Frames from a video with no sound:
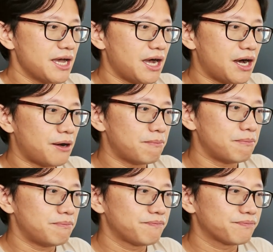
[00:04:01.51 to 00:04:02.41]

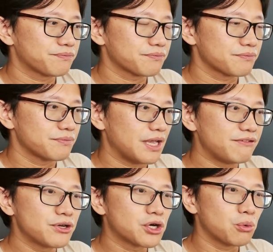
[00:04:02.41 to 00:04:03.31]

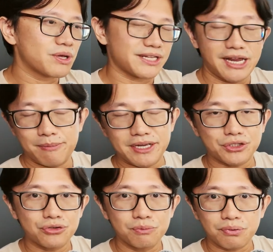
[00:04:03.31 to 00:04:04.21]
If you go with
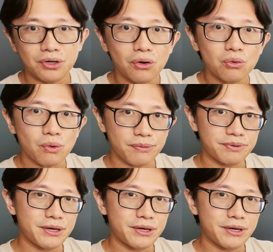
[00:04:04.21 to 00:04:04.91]
AMS2 Pro with